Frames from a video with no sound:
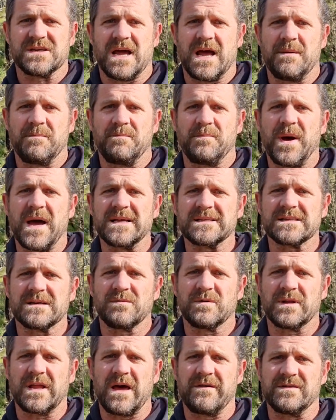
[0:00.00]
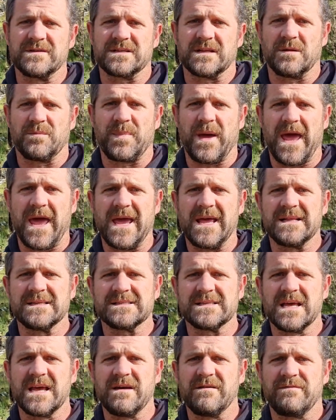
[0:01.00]
Um, Bazza will have his little pans
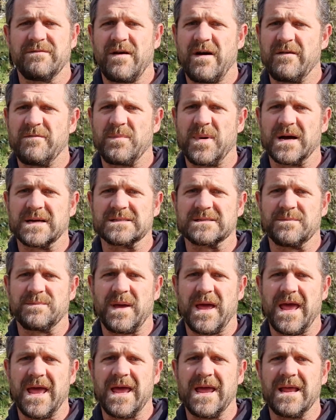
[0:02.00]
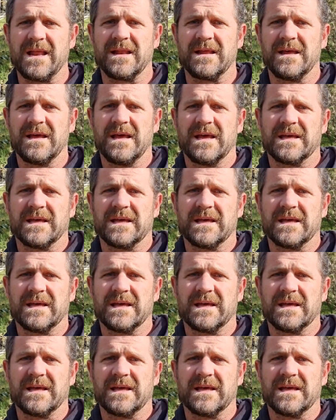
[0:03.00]
there, five bucks a pan.